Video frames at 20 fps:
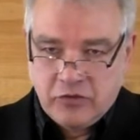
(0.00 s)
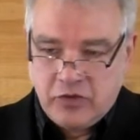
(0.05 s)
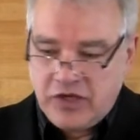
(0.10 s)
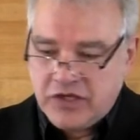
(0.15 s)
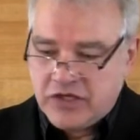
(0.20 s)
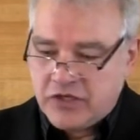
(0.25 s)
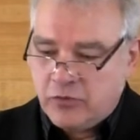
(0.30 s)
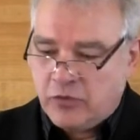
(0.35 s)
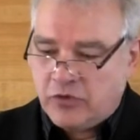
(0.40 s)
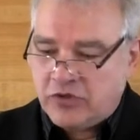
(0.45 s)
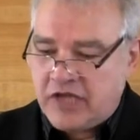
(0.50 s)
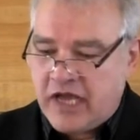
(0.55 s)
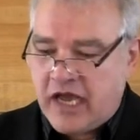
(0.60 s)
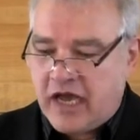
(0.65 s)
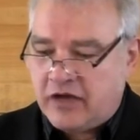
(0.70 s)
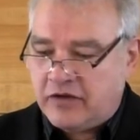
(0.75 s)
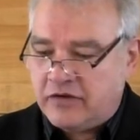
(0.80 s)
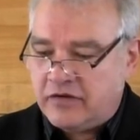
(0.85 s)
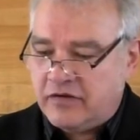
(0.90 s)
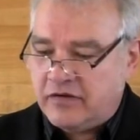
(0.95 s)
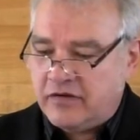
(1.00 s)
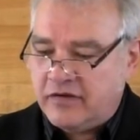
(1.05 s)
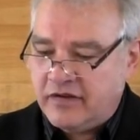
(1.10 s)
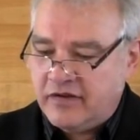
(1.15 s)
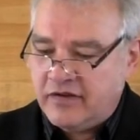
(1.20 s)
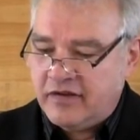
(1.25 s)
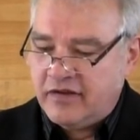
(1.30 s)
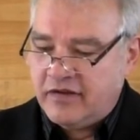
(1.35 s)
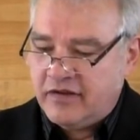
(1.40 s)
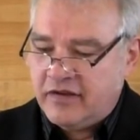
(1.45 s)
reasonable doubt
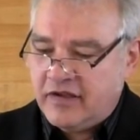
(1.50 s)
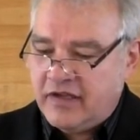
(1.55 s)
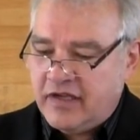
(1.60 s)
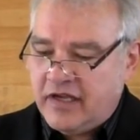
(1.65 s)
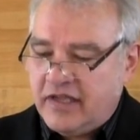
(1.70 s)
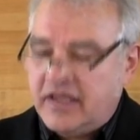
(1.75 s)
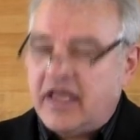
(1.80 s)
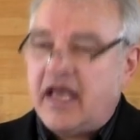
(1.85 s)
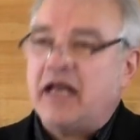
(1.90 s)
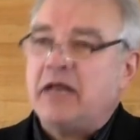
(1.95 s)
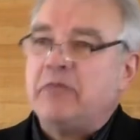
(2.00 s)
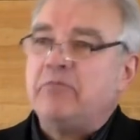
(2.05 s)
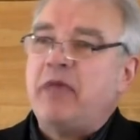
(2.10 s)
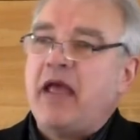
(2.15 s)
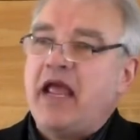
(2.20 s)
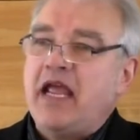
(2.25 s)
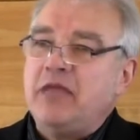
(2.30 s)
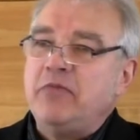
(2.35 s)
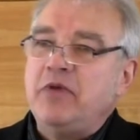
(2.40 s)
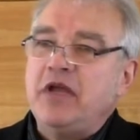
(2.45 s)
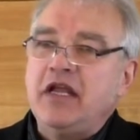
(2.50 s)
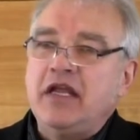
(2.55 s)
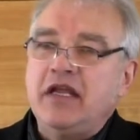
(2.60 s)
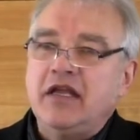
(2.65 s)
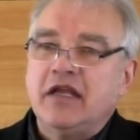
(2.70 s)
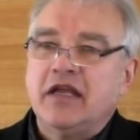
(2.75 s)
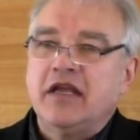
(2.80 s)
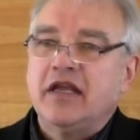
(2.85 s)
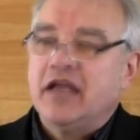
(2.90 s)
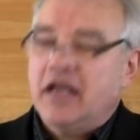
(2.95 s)
that a
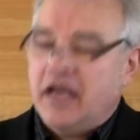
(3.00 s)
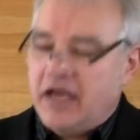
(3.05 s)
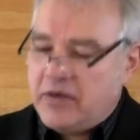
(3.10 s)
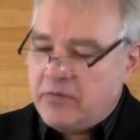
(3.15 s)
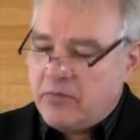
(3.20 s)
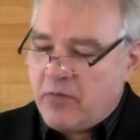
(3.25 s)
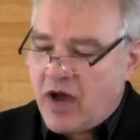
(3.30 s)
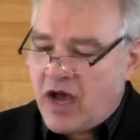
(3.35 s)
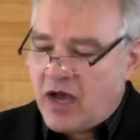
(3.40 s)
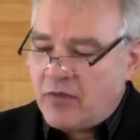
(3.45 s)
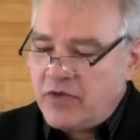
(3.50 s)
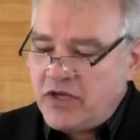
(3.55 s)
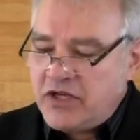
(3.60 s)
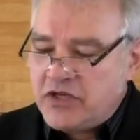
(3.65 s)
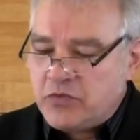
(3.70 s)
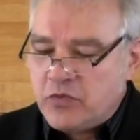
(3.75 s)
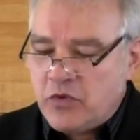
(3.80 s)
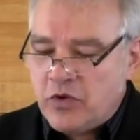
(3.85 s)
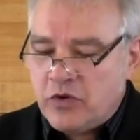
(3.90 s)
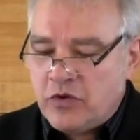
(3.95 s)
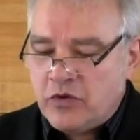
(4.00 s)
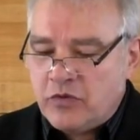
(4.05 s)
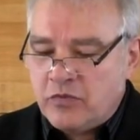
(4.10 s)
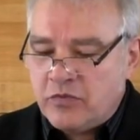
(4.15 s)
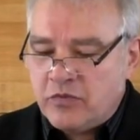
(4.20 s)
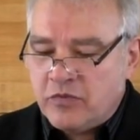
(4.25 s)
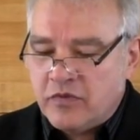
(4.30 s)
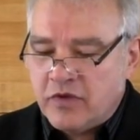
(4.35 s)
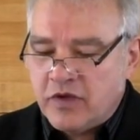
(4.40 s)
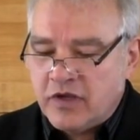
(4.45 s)
baby in mommy's
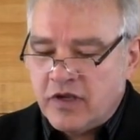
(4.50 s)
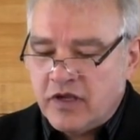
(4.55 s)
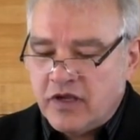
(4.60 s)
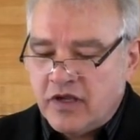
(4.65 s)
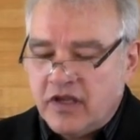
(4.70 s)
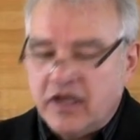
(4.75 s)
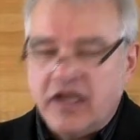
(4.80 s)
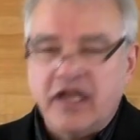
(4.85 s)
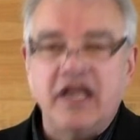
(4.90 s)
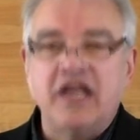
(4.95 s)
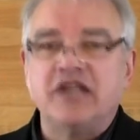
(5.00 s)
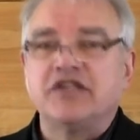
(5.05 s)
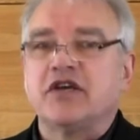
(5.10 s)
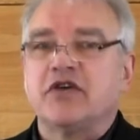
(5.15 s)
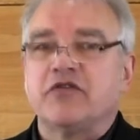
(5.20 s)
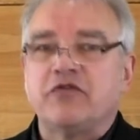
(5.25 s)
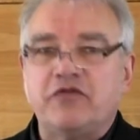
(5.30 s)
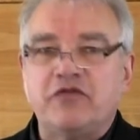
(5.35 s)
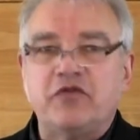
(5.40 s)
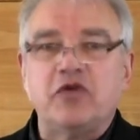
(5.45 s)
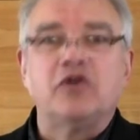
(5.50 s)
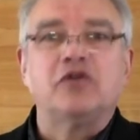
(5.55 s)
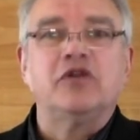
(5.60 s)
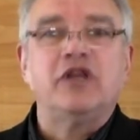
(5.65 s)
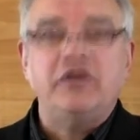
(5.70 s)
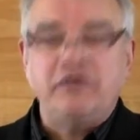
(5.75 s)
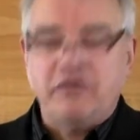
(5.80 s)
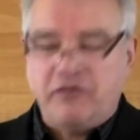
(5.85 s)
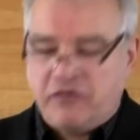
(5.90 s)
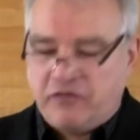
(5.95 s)
womb is a
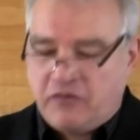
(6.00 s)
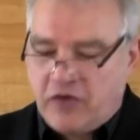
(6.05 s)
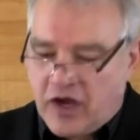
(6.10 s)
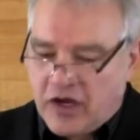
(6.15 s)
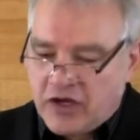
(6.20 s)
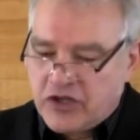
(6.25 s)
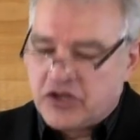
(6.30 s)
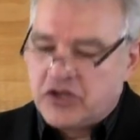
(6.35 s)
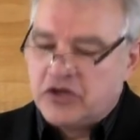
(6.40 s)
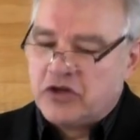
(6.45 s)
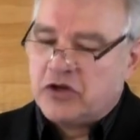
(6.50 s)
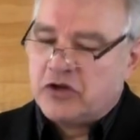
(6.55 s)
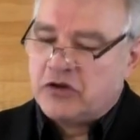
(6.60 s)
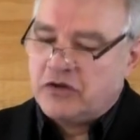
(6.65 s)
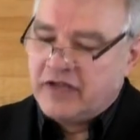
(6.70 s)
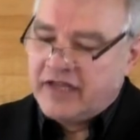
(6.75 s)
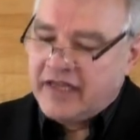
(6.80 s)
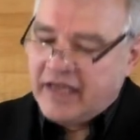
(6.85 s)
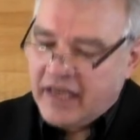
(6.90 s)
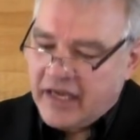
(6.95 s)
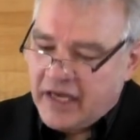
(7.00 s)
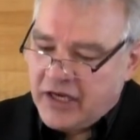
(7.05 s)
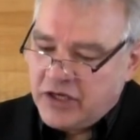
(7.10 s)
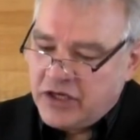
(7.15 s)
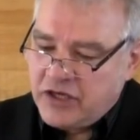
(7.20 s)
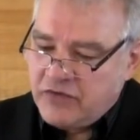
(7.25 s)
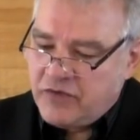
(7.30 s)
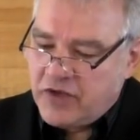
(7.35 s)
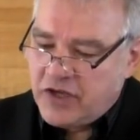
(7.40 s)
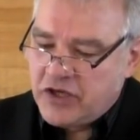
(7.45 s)
fully functional
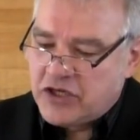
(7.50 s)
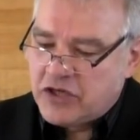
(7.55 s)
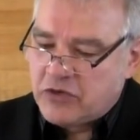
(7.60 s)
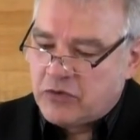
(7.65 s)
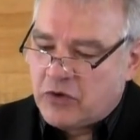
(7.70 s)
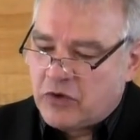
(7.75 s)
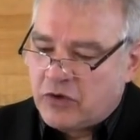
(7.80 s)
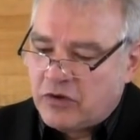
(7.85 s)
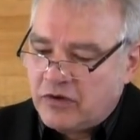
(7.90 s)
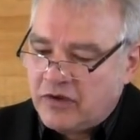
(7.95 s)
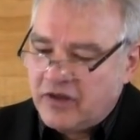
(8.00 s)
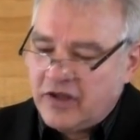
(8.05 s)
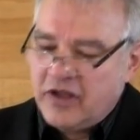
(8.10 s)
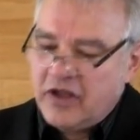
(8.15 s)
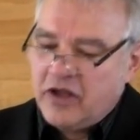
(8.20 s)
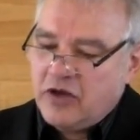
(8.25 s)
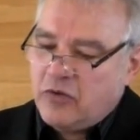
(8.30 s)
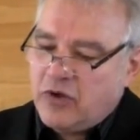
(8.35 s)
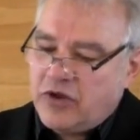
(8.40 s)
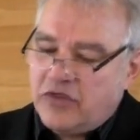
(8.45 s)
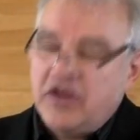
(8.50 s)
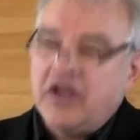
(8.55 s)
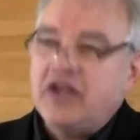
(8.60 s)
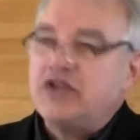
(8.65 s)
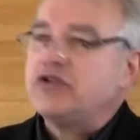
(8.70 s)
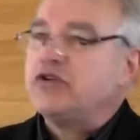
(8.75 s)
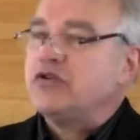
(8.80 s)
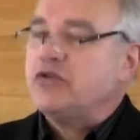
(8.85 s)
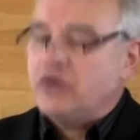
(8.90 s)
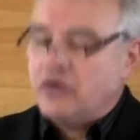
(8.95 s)
individual with
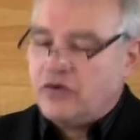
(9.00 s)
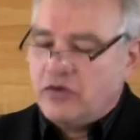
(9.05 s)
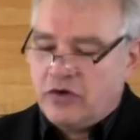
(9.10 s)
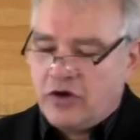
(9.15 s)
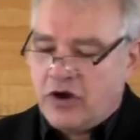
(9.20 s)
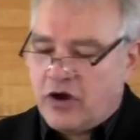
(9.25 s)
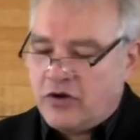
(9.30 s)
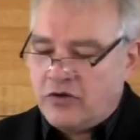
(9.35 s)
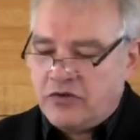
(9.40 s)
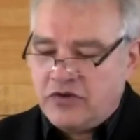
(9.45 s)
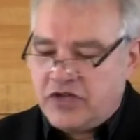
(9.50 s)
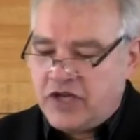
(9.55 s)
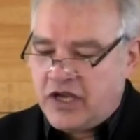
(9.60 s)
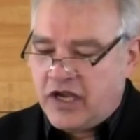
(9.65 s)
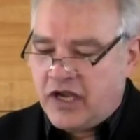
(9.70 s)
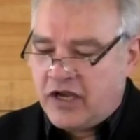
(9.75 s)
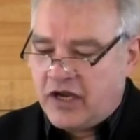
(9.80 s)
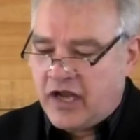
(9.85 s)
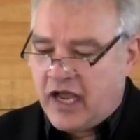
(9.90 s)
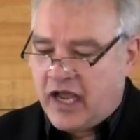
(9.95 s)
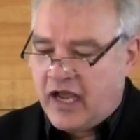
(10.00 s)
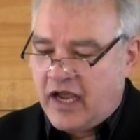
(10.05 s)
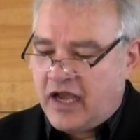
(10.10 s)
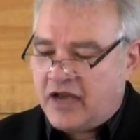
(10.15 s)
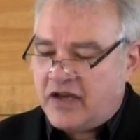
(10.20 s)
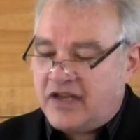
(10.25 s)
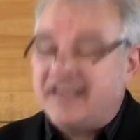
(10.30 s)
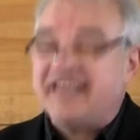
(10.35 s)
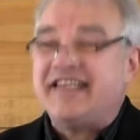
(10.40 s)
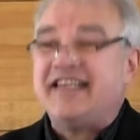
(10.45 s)
his or her own DNA
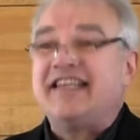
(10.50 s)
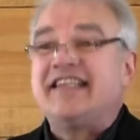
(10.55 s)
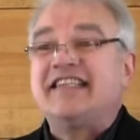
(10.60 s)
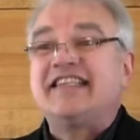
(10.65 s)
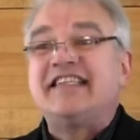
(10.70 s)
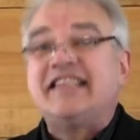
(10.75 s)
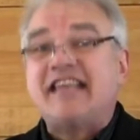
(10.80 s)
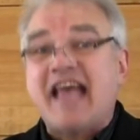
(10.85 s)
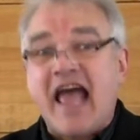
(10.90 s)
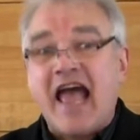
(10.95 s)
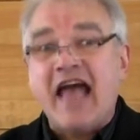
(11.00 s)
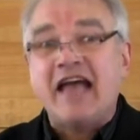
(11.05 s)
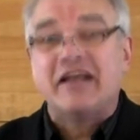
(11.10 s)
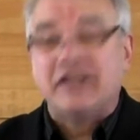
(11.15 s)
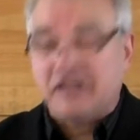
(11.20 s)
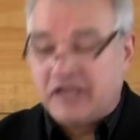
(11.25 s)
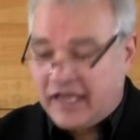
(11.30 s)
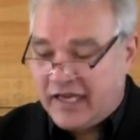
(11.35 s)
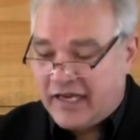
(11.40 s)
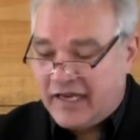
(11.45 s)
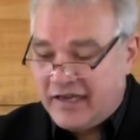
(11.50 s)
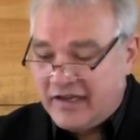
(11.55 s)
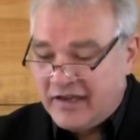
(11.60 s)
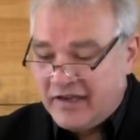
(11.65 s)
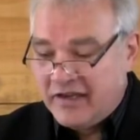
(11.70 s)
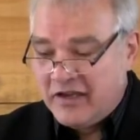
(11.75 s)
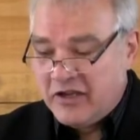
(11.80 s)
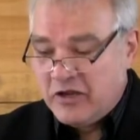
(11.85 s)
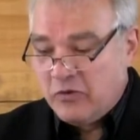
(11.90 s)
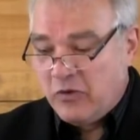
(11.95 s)
and is exactly
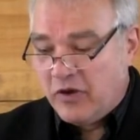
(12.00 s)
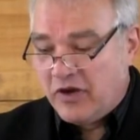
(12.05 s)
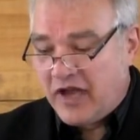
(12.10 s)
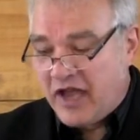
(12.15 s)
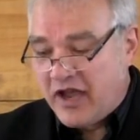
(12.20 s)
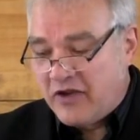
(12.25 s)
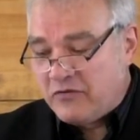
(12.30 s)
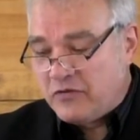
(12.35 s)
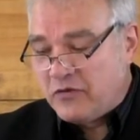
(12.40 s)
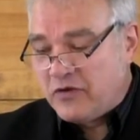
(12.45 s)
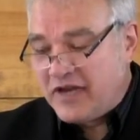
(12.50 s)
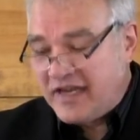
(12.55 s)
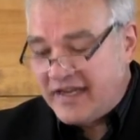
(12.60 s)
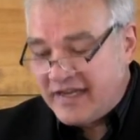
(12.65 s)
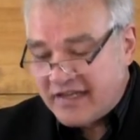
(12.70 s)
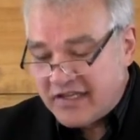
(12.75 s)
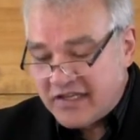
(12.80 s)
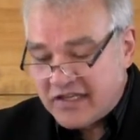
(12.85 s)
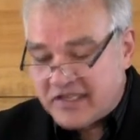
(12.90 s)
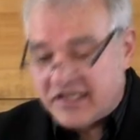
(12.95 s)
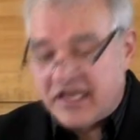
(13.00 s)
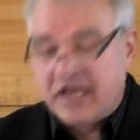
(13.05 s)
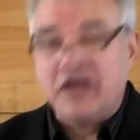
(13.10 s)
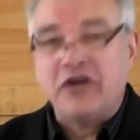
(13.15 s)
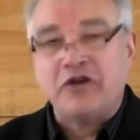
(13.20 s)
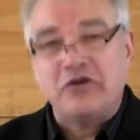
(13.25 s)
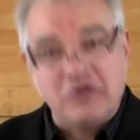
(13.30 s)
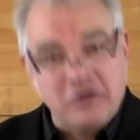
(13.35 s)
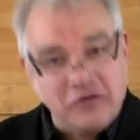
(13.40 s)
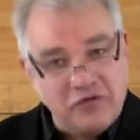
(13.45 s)
what every
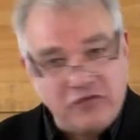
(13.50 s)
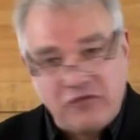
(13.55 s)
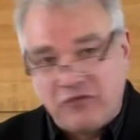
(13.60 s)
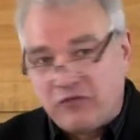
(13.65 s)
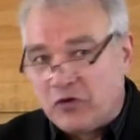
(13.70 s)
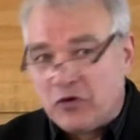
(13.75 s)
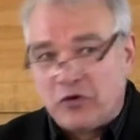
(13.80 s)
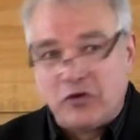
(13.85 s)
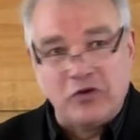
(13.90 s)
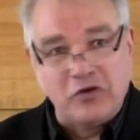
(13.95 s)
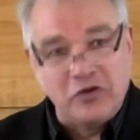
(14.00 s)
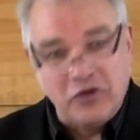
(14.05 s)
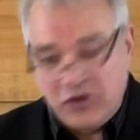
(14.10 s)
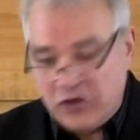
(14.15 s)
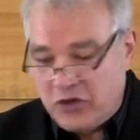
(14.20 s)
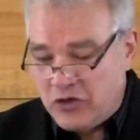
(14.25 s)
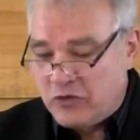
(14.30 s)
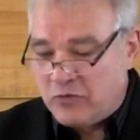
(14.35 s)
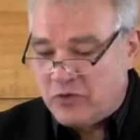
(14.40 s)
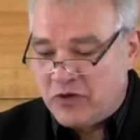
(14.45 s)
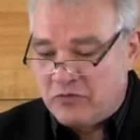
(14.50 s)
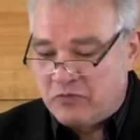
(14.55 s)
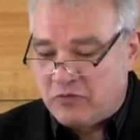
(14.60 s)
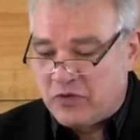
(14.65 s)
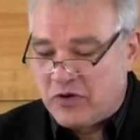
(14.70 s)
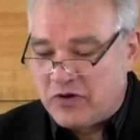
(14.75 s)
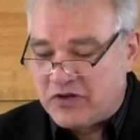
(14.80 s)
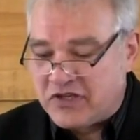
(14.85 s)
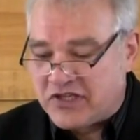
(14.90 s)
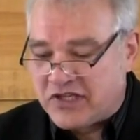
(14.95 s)
single full human
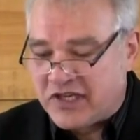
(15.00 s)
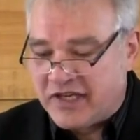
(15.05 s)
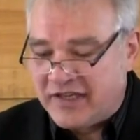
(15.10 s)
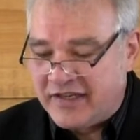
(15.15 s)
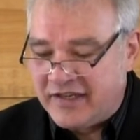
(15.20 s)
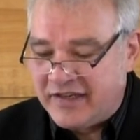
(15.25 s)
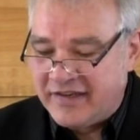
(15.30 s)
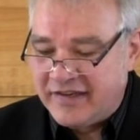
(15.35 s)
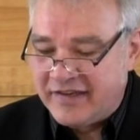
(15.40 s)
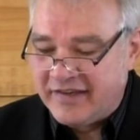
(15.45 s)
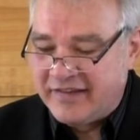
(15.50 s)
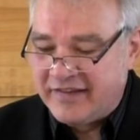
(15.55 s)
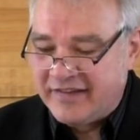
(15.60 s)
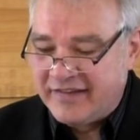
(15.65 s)
person